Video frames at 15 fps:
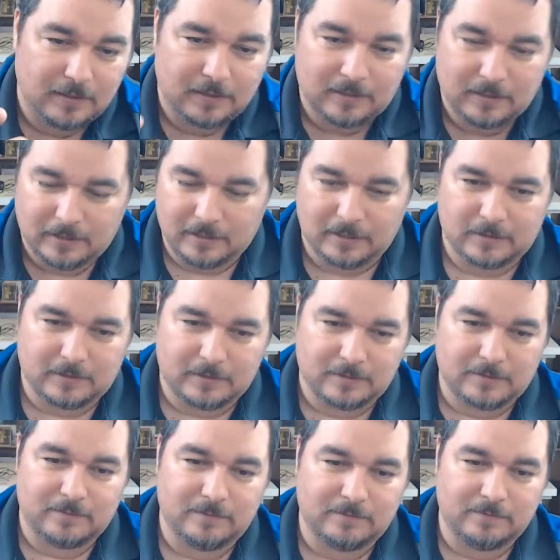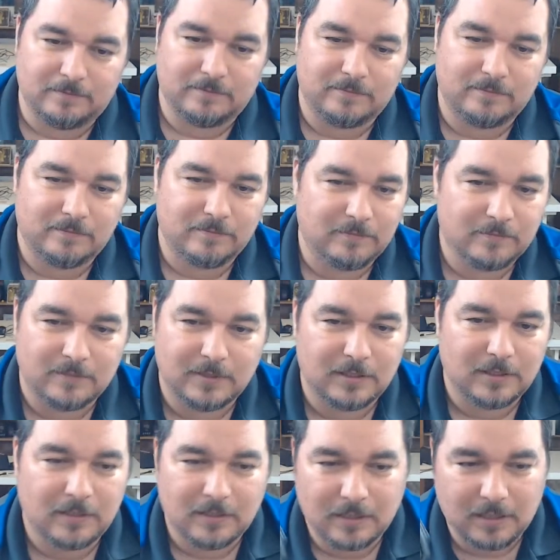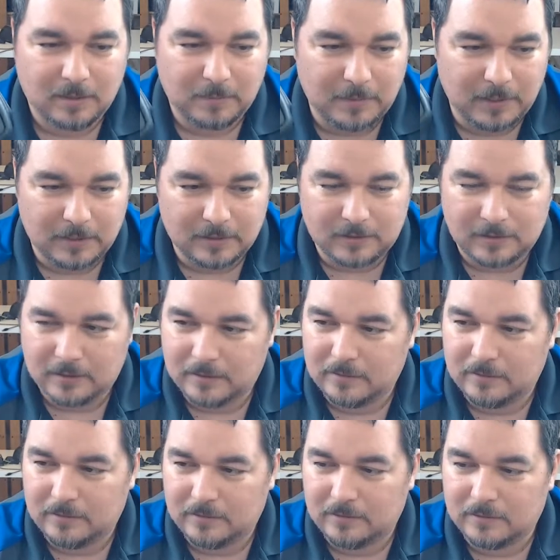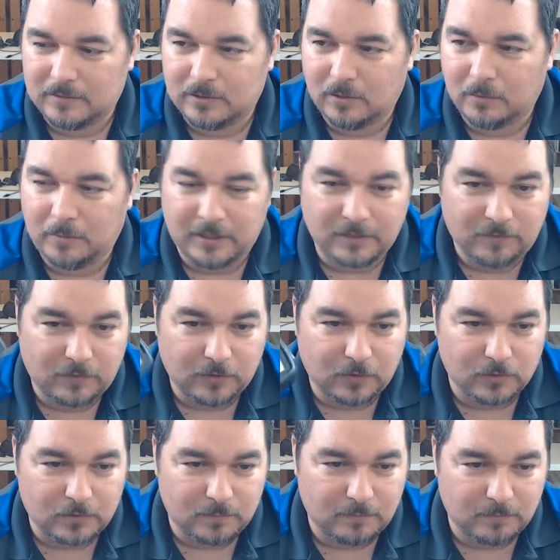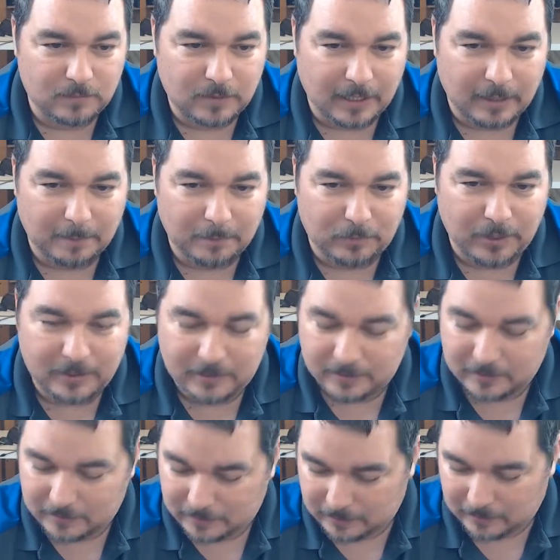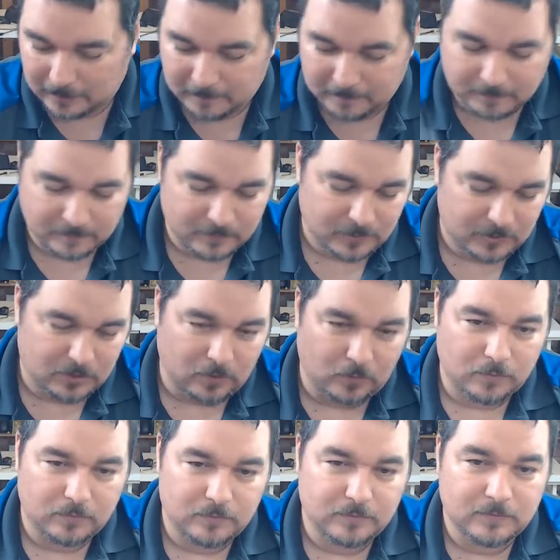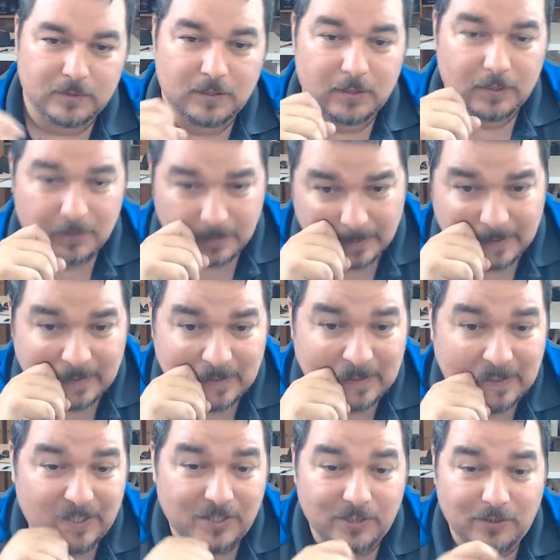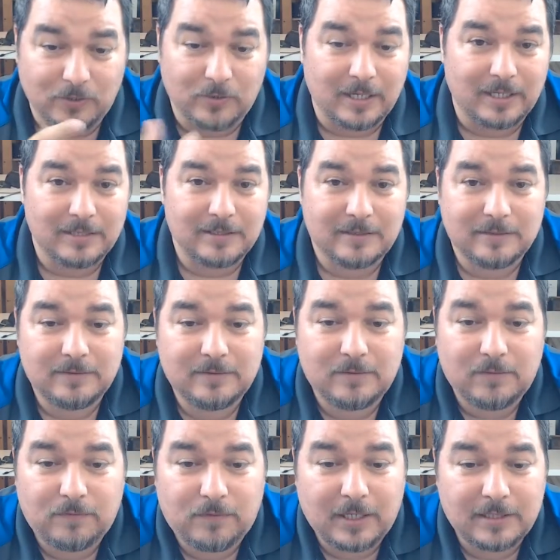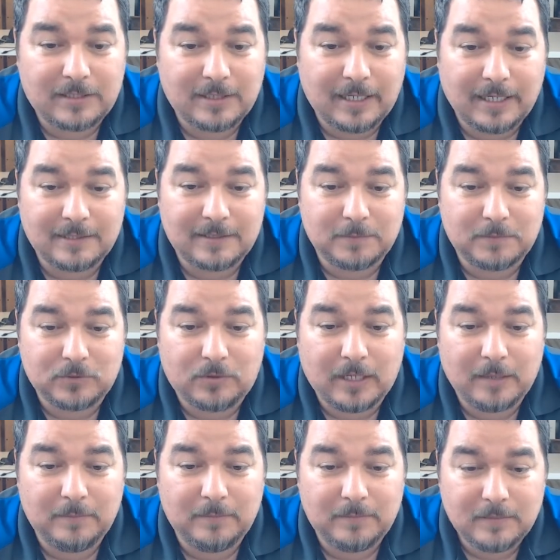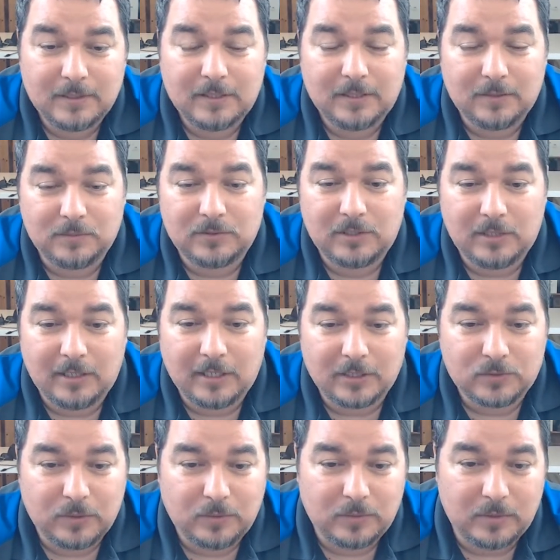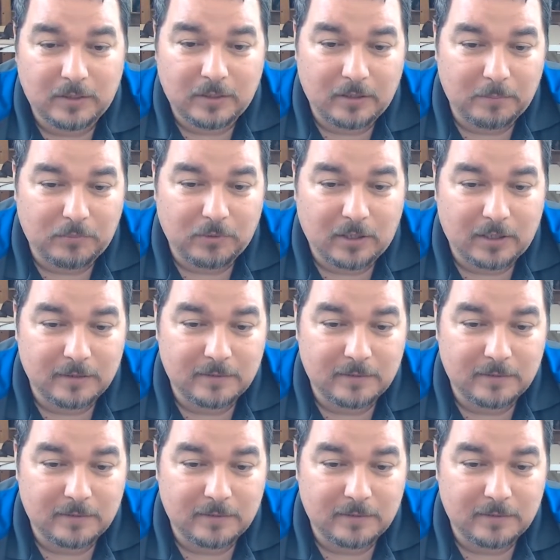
And it's, I mean, it's going to be difficult to kind of break this. So there you go, guys. Don't forget to like and subscribe. We'll see you next week with another product.